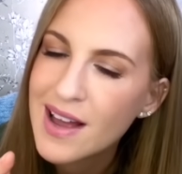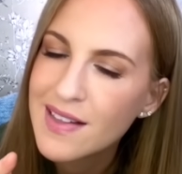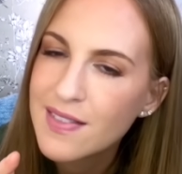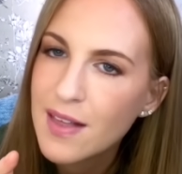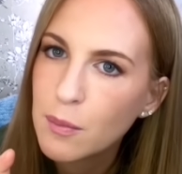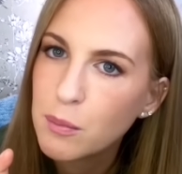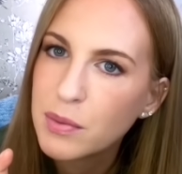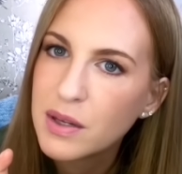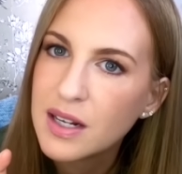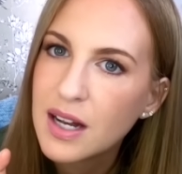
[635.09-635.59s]
they'll
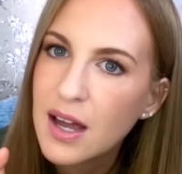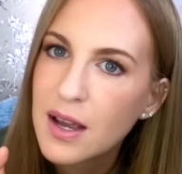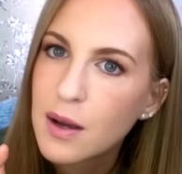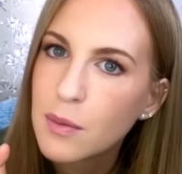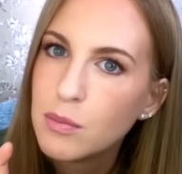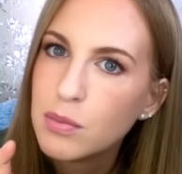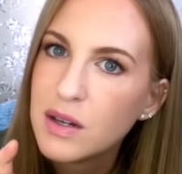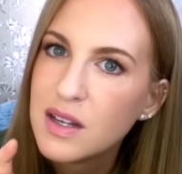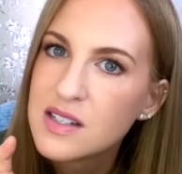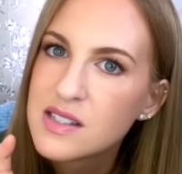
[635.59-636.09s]
be like
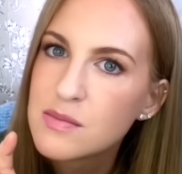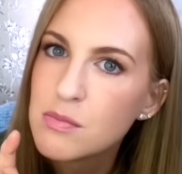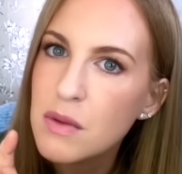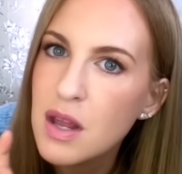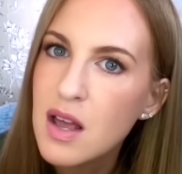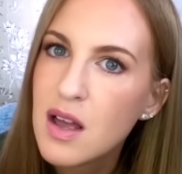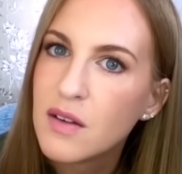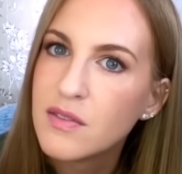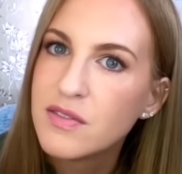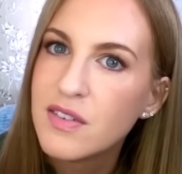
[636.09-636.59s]
plus
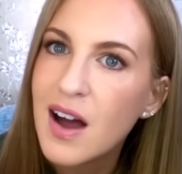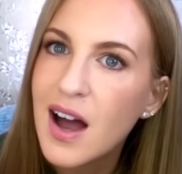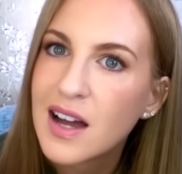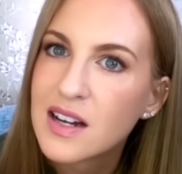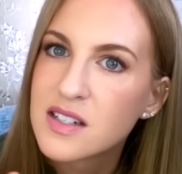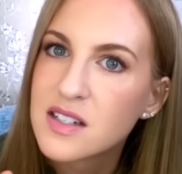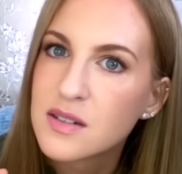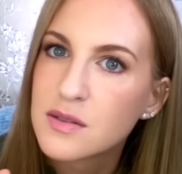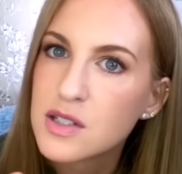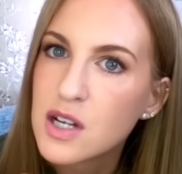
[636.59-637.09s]
net
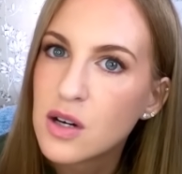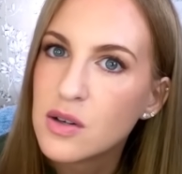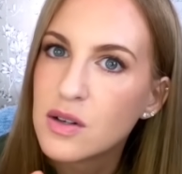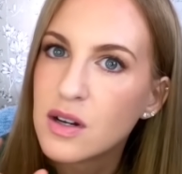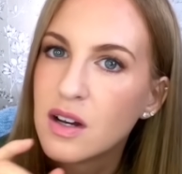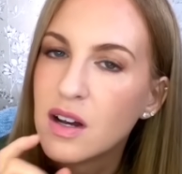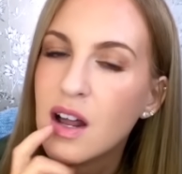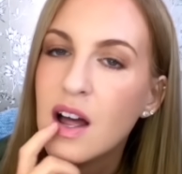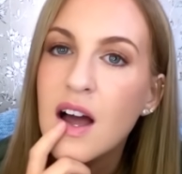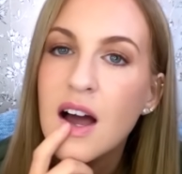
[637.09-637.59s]
that
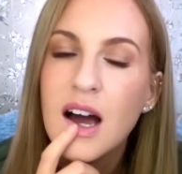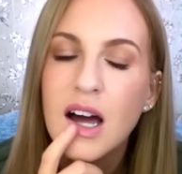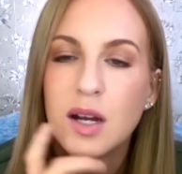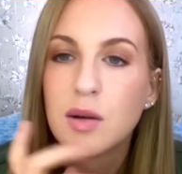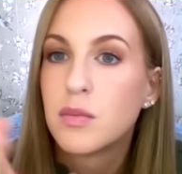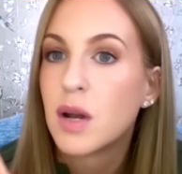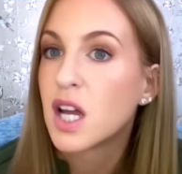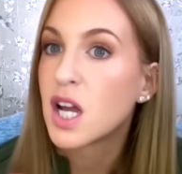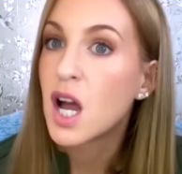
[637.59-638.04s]
total. And I'm like,